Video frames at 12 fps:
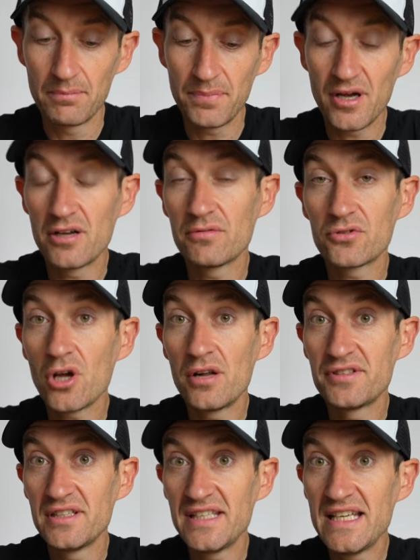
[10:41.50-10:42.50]
But go
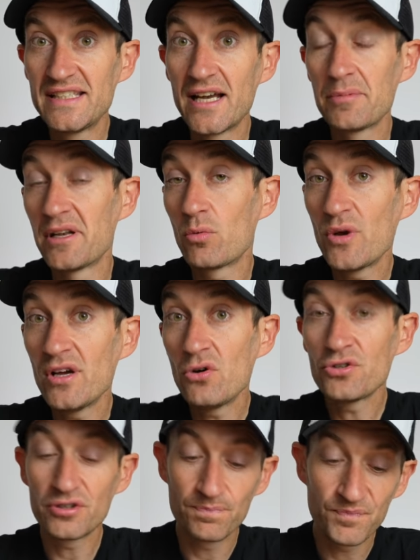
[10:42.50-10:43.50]
into details about the
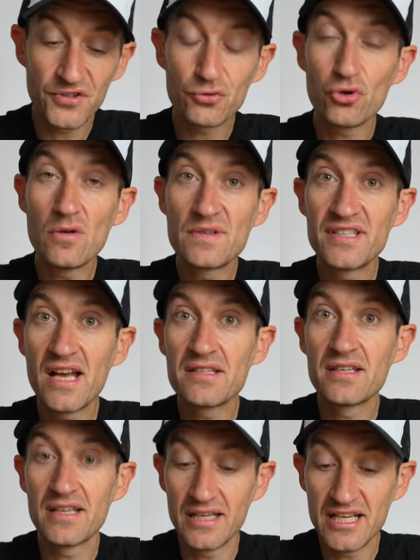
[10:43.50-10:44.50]
wheels, the group
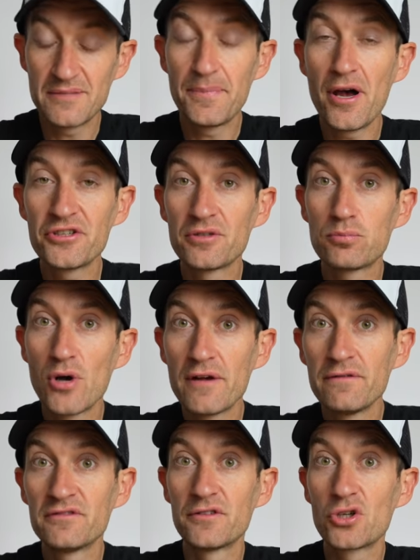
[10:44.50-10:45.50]
set, his personal
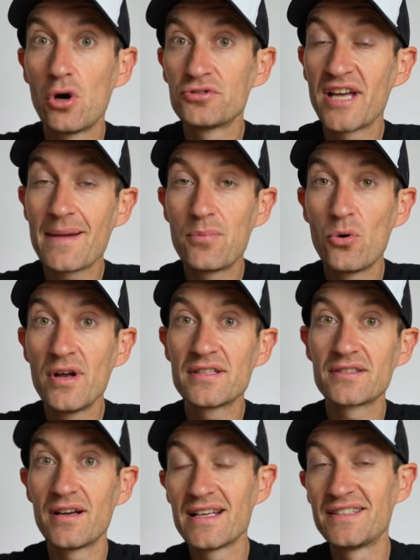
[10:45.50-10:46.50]
preference for contact
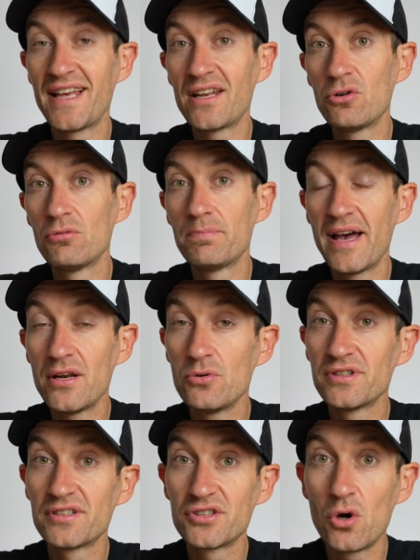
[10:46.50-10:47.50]
points like saddle and
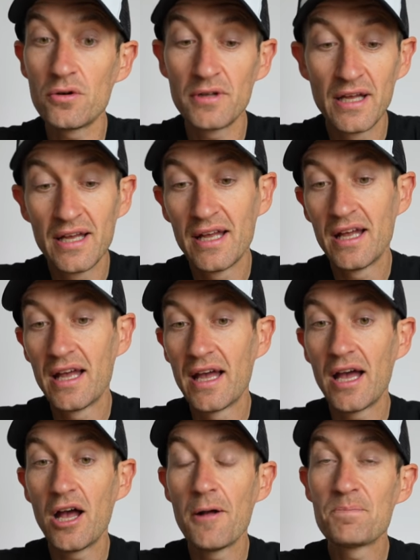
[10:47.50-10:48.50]
pedals and so on.
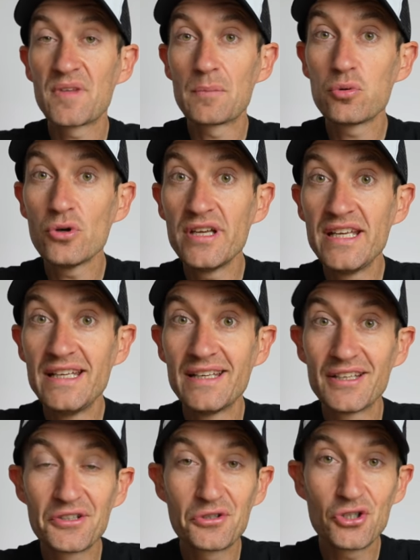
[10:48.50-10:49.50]
Um, a
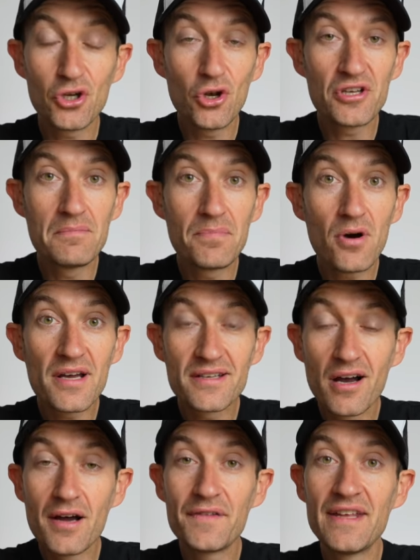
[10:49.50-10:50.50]
pretty good looking bike,
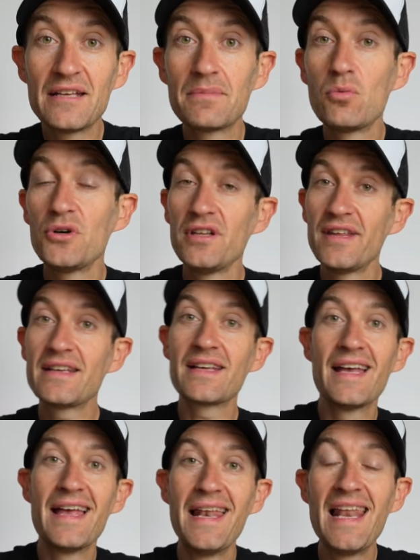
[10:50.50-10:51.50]
I think. But what do you think?
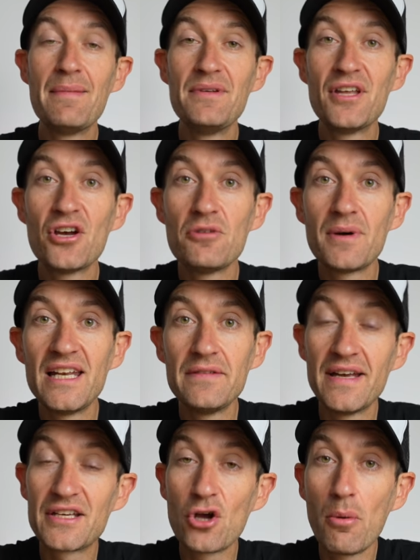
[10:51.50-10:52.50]
Let me know by
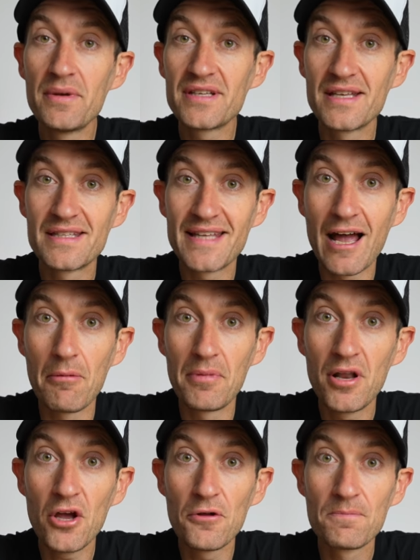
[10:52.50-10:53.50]
leaving a comment down
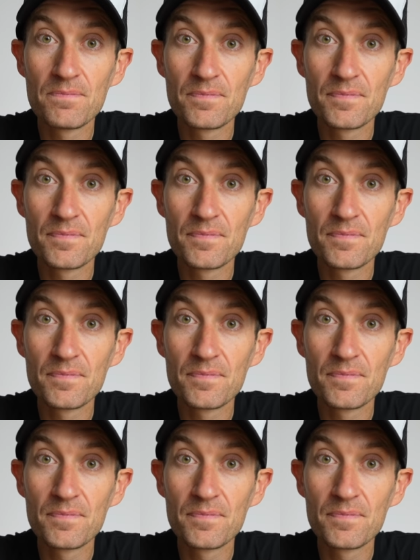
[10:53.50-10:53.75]
below.